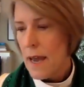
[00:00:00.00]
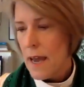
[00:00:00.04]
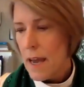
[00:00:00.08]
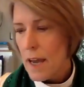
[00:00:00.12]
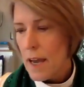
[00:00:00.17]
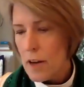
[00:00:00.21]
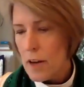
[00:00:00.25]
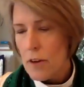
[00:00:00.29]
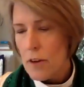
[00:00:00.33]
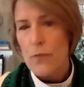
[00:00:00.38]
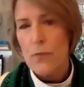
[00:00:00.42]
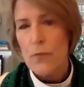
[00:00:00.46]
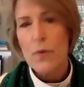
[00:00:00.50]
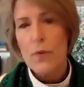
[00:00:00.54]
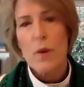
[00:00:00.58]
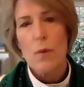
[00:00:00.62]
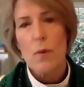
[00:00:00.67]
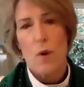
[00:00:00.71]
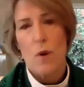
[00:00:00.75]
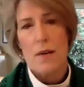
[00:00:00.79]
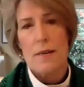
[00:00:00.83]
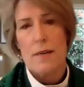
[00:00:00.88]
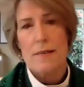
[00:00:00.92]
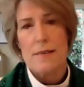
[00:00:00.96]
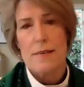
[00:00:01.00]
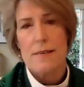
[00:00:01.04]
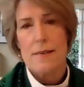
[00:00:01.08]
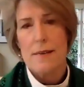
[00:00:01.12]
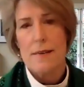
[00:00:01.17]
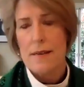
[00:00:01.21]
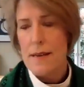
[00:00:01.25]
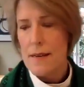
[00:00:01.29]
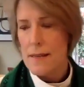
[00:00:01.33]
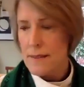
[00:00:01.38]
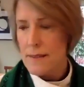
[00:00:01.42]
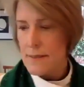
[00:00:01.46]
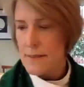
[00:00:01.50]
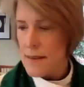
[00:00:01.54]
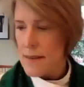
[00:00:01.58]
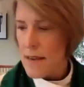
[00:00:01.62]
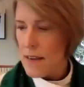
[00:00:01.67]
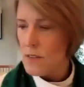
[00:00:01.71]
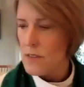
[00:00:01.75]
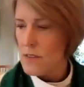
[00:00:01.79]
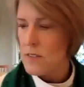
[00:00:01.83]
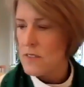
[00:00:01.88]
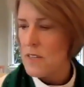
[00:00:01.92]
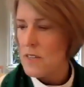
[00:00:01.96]
Everyone has now
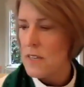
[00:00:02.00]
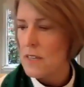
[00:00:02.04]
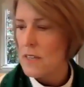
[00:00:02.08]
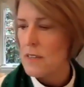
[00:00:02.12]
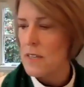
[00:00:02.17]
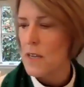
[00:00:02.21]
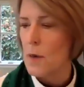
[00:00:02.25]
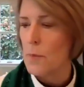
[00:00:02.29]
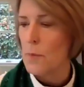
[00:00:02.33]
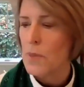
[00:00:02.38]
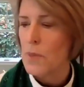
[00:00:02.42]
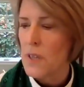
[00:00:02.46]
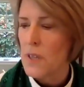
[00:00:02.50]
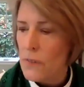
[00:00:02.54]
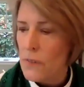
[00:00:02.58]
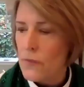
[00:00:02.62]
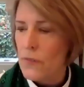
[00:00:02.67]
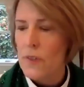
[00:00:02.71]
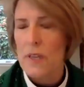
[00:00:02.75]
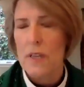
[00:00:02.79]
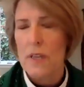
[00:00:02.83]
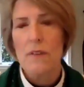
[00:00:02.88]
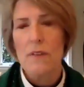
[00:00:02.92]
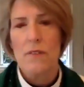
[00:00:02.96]
seen the epiphany